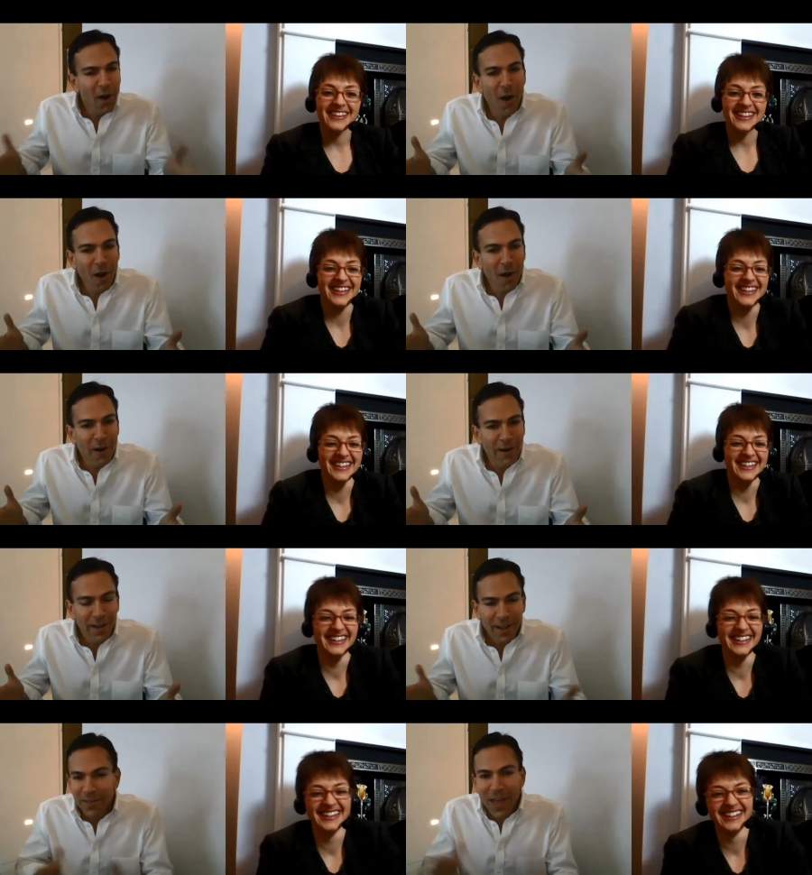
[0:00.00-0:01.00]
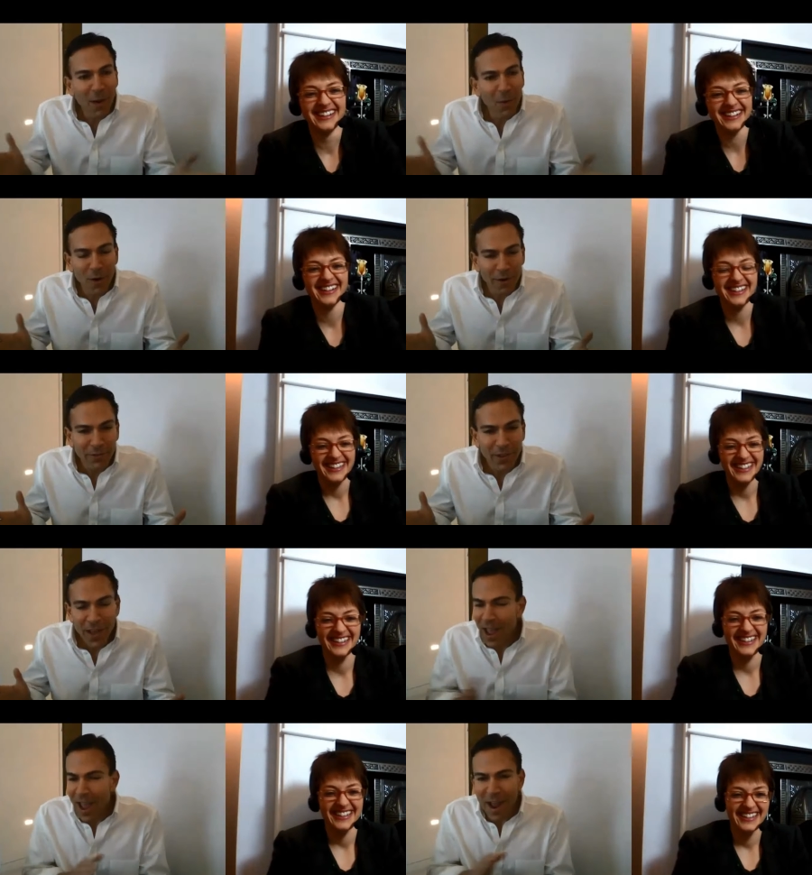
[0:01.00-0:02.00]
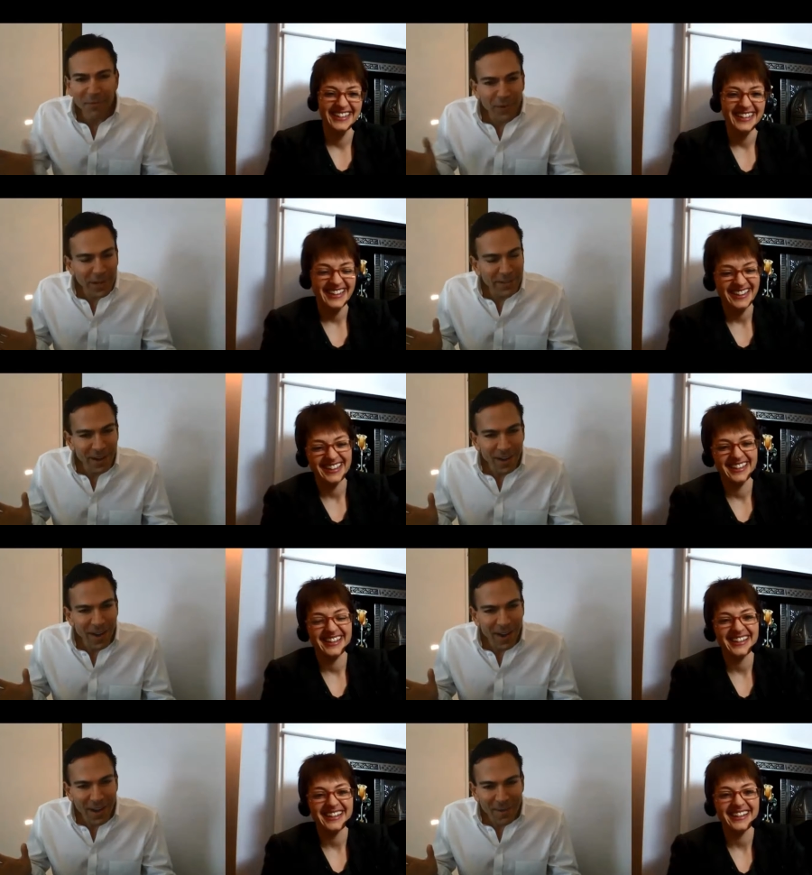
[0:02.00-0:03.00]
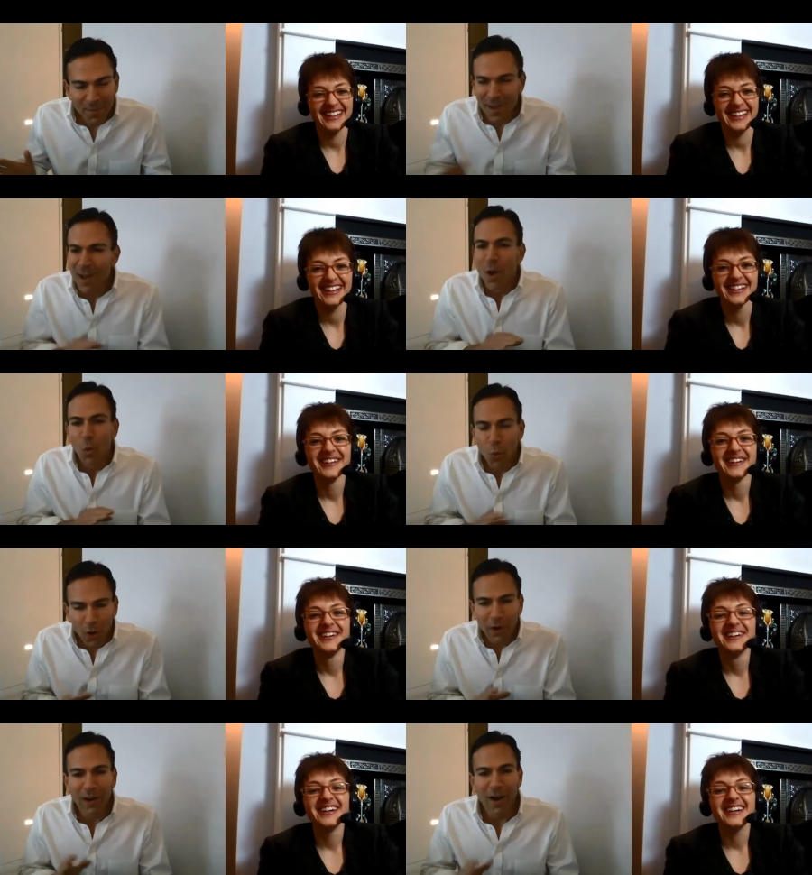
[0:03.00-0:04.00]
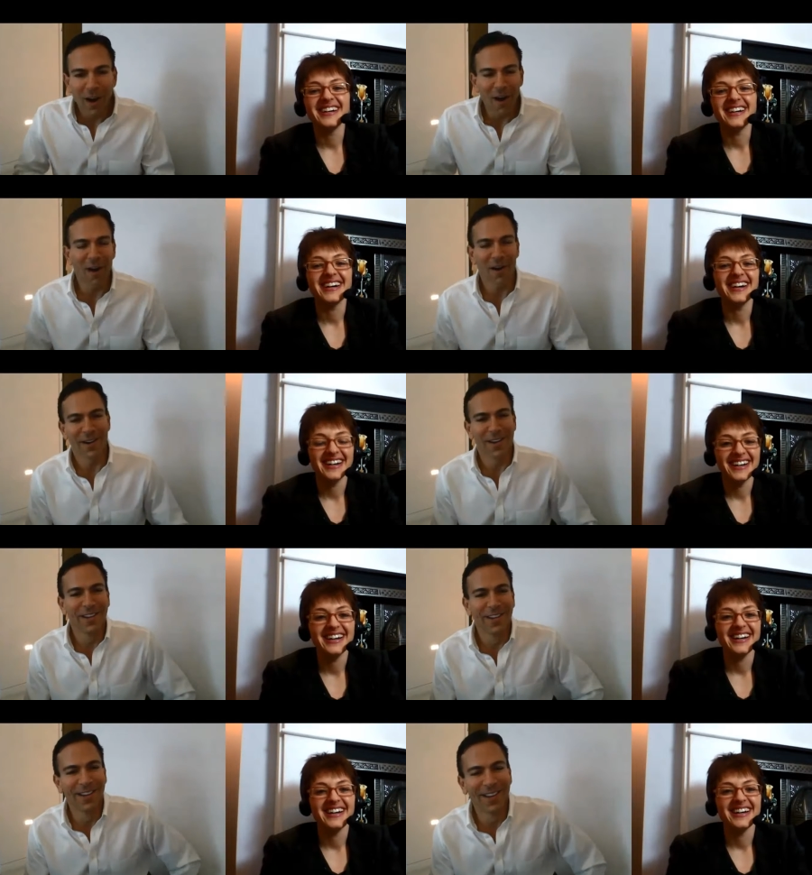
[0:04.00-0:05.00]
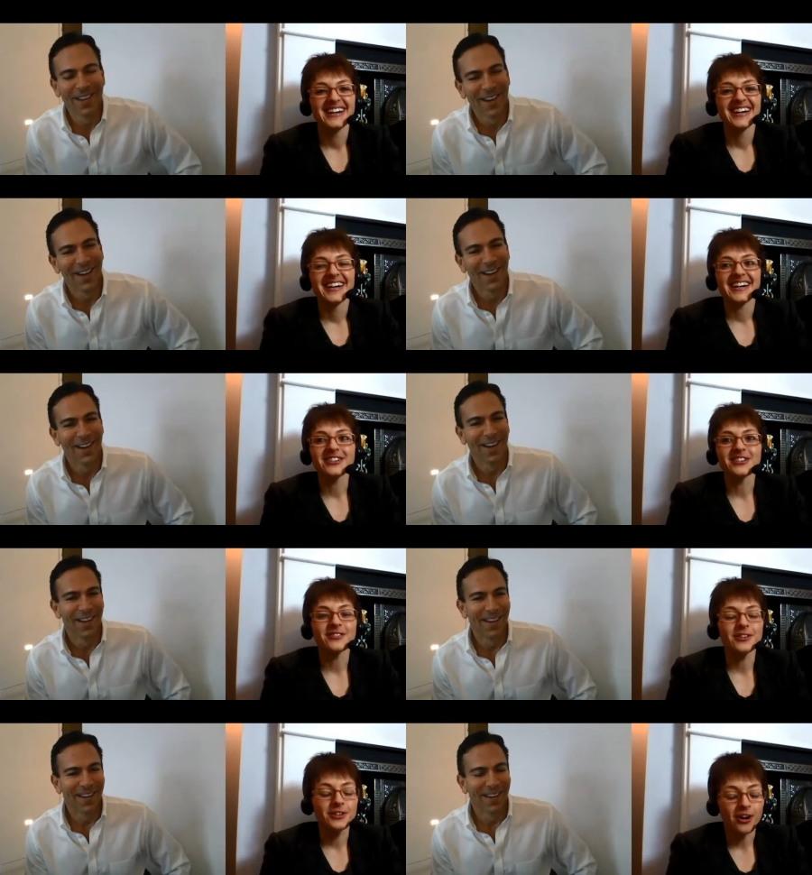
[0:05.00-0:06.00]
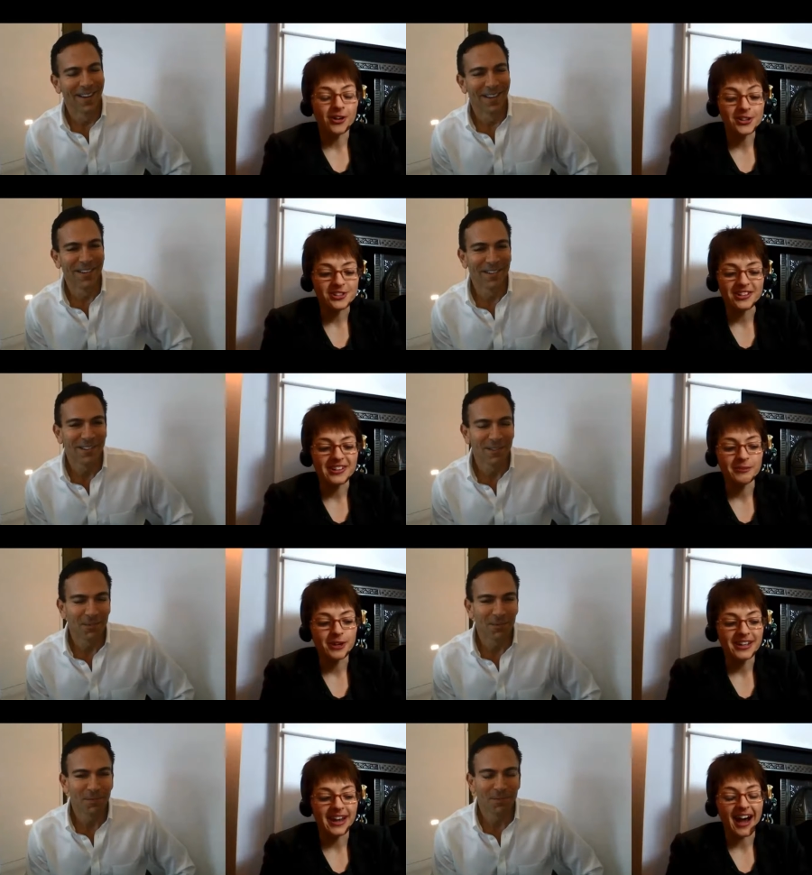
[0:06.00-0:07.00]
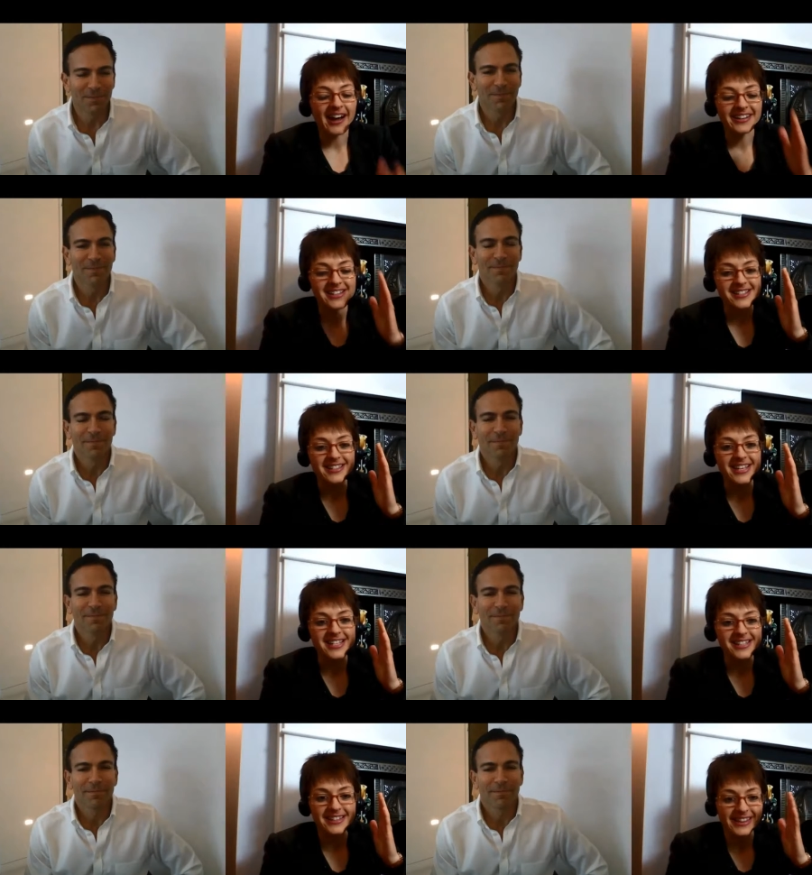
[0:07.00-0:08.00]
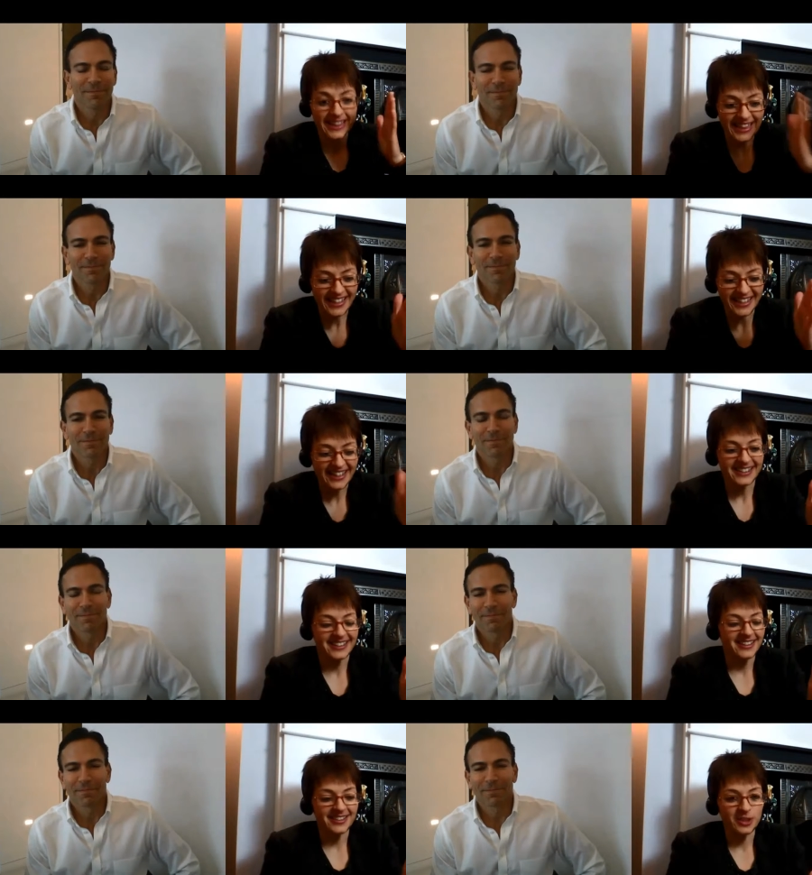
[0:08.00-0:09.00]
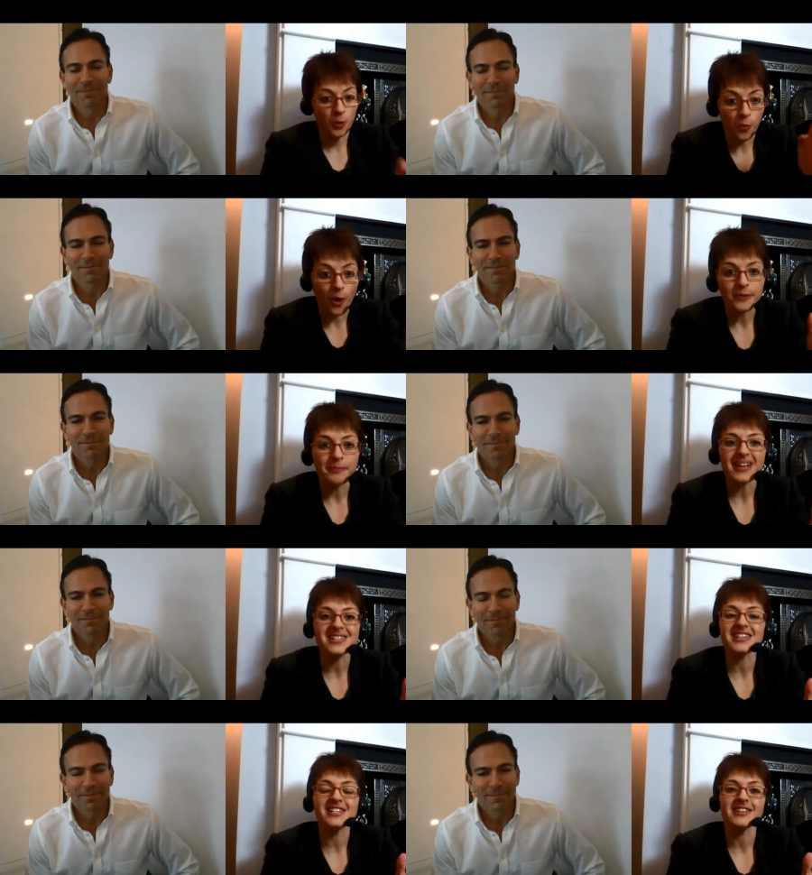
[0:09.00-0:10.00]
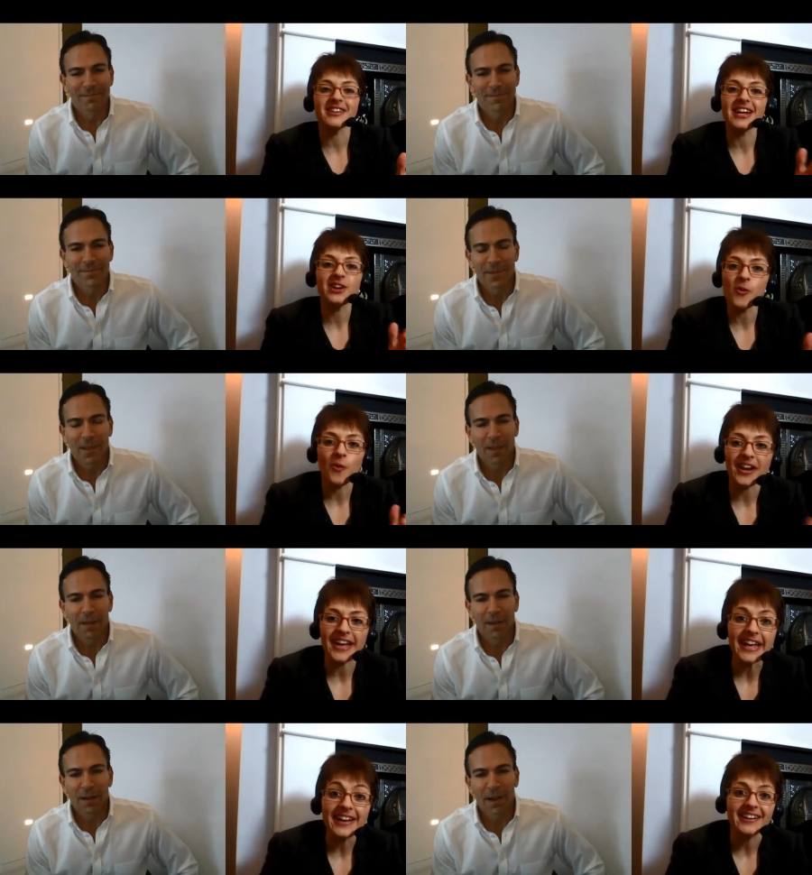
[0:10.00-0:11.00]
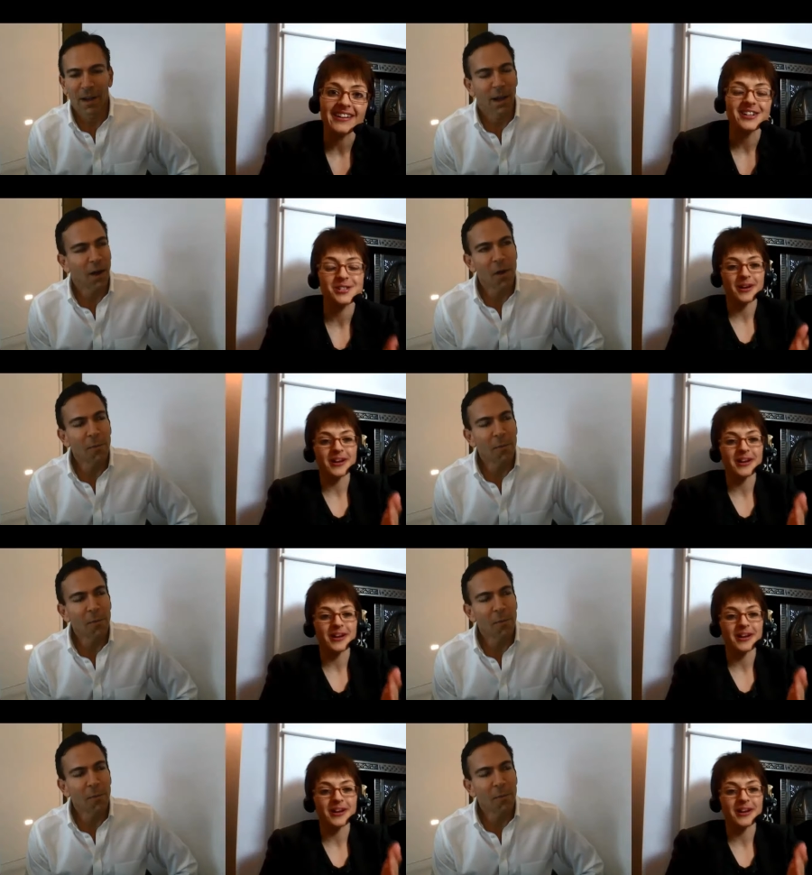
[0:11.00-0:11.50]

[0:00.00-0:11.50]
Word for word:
Speaker 1: hard. That works. Every time, work hard.
Speaker 2: And you, you honestly, working hard is is the one message that they don't want to hear as